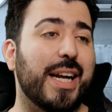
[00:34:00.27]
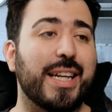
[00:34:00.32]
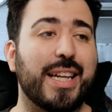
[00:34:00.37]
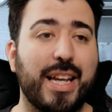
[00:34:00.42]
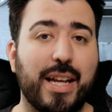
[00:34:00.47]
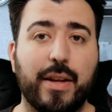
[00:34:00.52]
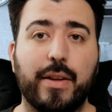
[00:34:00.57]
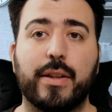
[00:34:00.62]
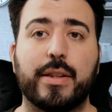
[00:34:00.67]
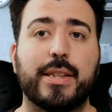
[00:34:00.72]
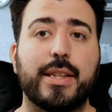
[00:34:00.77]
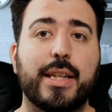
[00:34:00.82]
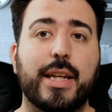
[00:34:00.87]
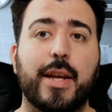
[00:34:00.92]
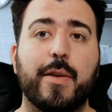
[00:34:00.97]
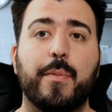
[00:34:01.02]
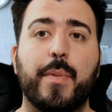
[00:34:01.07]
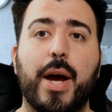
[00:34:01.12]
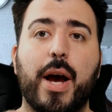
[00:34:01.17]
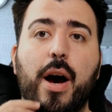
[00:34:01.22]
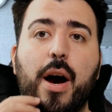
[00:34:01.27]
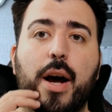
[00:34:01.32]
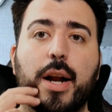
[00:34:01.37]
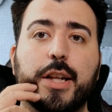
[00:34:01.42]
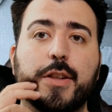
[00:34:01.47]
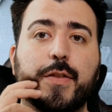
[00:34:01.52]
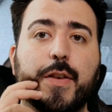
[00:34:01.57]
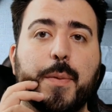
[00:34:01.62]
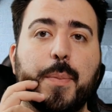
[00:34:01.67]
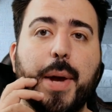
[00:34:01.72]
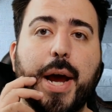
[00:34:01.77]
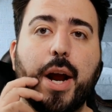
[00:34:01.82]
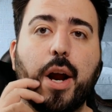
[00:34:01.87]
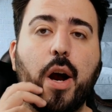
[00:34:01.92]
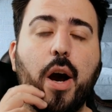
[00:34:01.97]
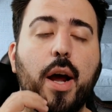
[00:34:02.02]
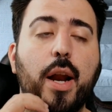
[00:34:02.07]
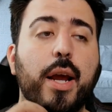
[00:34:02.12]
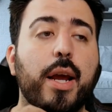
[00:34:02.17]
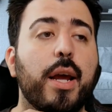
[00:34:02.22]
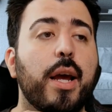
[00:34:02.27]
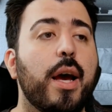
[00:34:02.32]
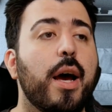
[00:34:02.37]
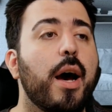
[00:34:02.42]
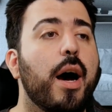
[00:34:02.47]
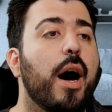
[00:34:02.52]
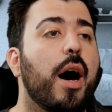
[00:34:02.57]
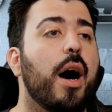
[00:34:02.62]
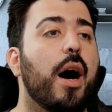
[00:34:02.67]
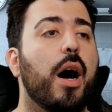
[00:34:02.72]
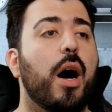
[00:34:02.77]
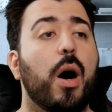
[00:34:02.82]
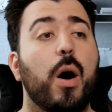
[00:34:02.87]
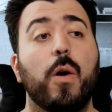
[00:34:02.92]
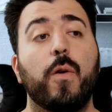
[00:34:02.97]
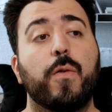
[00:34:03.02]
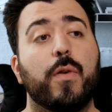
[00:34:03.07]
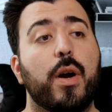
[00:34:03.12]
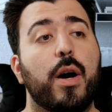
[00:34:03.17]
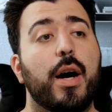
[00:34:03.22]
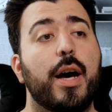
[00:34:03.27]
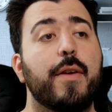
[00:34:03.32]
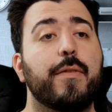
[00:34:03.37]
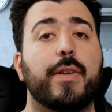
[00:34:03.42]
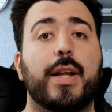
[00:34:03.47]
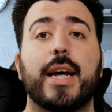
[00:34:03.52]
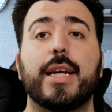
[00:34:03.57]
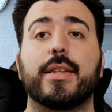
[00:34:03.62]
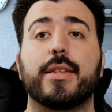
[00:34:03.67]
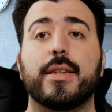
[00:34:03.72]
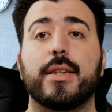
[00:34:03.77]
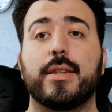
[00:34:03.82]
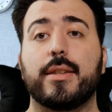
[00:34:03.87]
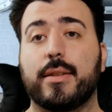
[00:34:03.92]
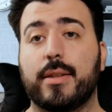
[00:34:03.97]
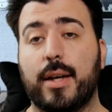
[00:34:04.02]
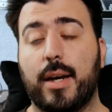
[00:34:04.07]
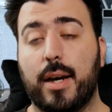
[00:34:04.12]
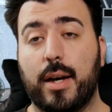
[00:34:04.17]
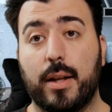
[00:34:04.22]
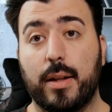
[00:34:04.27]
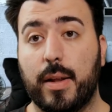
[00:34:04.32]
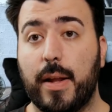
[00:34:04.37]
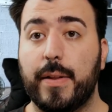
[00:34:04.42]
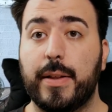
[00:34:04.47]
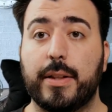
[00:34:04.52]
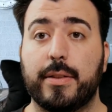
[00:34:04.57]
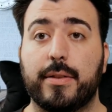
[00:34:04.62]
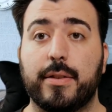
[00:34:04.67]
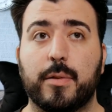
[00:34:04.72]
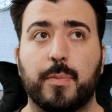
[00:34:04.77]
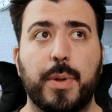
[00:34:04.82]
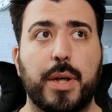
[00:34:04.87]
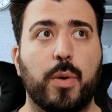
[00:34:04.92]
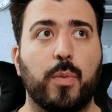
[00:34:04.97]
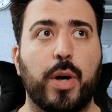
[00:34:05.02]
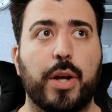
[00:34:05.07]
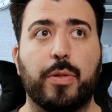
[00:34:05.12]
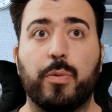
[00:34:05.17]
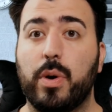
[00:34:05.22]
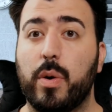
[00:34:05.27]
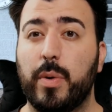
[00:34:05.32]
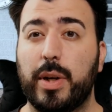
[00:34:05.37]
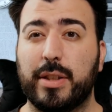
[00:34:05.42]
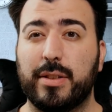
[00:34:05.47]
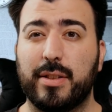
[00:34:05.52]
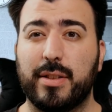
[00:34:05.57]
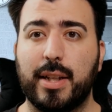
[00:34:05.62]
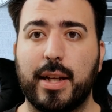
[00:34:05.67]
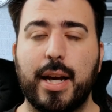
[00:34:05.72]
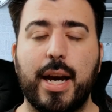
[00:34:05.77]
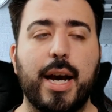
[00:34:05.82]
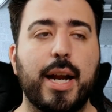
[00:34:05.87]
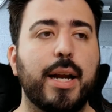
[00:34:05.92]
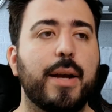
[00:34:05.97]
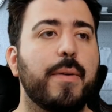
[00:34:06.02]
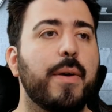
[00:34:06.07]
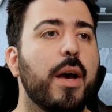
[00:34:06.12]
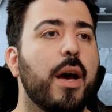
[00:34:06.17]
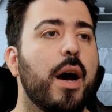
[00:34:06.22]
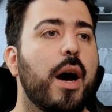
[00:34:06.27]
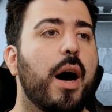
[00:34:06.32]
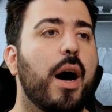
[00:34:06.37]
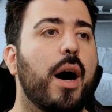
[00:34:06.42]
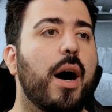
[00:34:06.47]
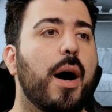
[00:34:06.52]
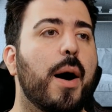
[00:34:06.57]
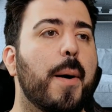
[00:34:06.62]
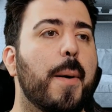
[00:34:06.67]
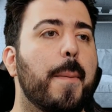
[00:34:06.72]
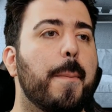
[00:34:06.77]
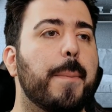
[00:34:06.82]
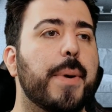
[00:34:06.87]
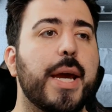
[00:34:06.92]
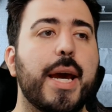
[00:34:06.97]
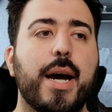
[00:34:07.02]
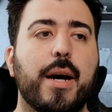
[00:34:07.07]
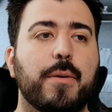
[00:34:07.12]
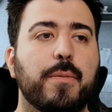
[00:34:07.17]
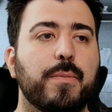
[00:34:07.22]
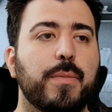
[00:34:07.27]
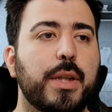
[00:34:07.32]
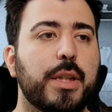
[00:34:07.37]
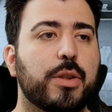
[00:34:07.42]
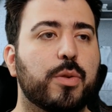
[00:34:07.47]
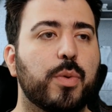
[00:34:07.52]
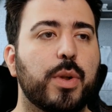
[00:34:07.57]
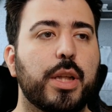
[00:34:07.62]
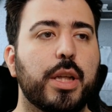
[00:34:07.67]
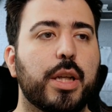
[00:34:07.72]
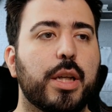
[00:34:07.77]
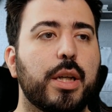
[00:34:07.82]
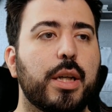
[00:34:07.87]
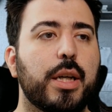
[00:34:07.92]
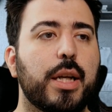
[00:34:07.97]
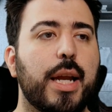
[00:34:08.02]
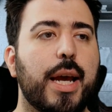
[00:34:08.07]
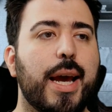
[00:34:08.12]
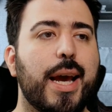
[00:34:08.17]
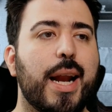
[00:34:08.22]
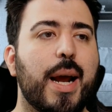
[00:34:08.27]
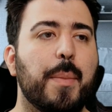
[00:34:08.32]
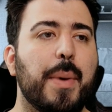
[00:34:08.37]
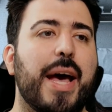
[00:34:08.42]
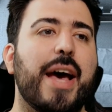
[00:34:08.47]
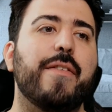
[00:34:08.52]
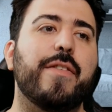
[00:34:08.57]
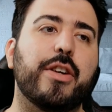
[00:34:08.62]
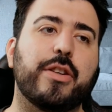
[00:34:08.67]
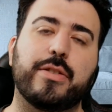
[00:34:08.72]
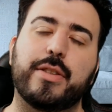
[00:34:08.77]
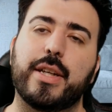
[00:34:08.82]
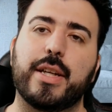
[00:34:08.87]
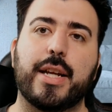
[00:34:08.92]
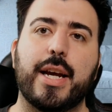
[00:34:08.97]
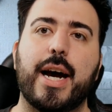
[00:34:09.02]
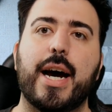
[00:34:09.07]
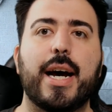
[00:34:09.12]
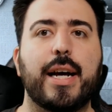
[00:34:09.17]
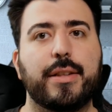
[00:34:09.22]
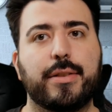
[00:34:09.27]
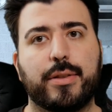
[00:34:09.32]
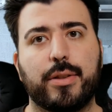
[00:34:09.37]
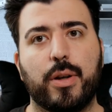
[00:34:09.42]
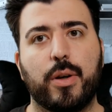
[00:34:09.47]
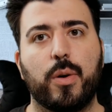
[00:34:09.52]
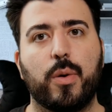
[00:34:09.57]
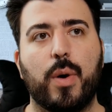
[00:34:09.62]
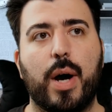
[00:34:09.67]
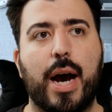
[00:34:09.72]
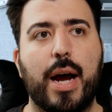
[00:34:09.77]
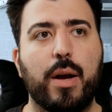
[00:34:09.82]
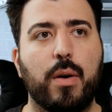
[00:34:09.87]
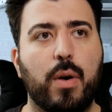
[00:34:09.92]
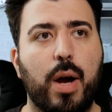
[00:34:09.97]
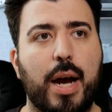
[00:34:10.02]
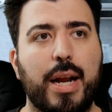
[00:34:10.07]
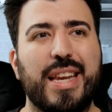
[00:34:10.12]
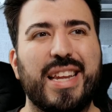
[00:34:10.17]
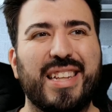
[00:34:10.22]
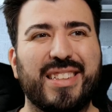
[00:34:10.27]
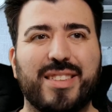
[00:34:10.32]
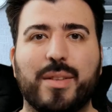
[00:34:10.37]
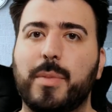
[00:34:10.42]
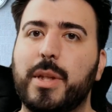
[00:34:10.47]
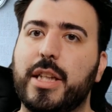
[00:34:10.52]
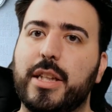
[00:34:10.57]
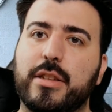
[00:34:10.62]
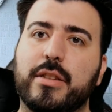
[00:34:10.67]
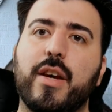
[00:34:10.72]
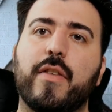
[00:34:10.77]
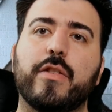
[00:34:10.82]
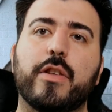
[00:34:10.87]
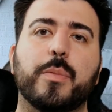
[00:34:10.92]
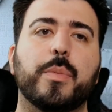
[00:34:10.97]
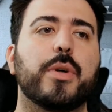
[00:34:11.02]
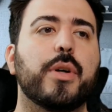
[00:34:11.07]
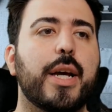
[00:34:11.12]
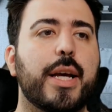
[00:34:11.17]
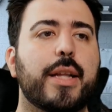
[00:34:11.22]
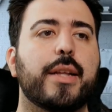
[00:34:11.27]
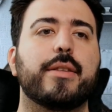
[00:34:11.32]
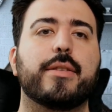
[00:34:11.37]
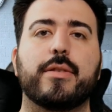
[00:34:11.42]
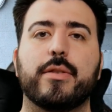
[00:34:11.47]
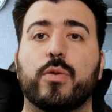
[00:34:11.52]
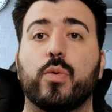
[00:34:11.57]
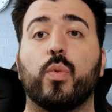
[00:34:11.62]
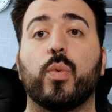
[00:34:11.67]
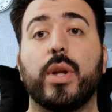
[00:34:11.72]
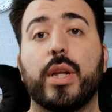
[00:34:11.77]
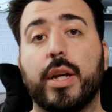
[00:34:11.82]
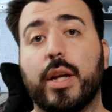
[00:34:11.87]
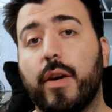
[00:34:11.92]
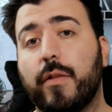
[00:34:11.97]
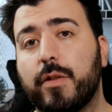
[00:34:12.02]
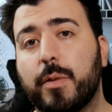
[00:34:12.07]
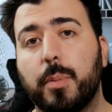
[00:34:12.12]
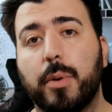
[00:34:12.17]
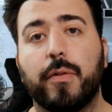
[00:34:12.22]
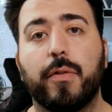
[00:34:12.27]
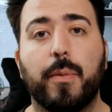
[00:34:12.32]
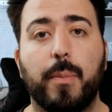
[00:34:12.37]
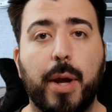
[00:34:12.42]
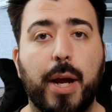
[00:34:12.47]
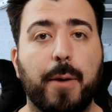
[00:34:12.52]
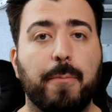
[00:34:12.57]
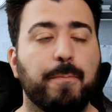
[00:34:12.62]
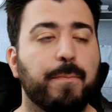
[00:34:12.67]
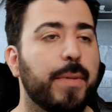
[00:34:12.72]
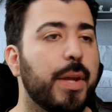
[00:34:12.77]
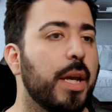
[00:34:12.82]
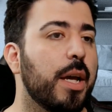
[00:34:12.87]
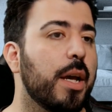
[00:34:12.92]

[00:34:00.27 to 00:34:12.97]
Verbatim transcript: Did I get, did give my honest feedback on it? Uh, overall, I've liked it. Uh, this has been what three weeks since I got it. Um, but yeah, it's really good, and I'm a heavier set guy, so I, I need something that's comfortable, and this is really comfortable for me.